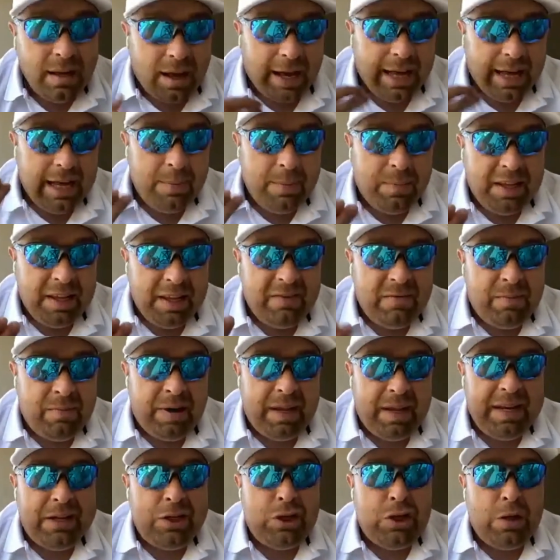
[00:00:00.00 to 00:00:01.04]
I believe
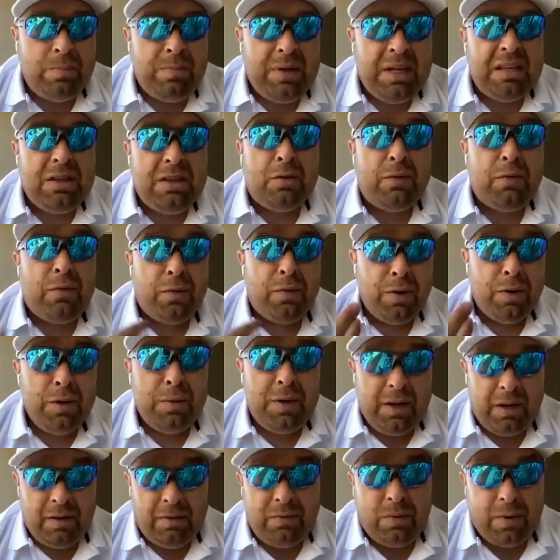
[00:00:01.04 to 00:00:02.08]
money should be the
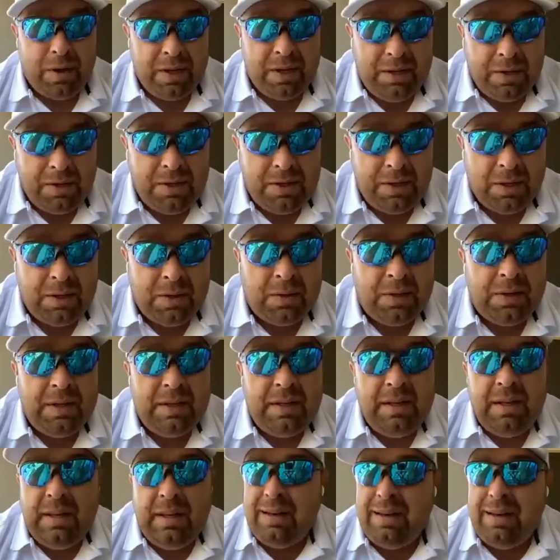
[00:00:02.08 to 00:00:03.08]
fruit of what you do,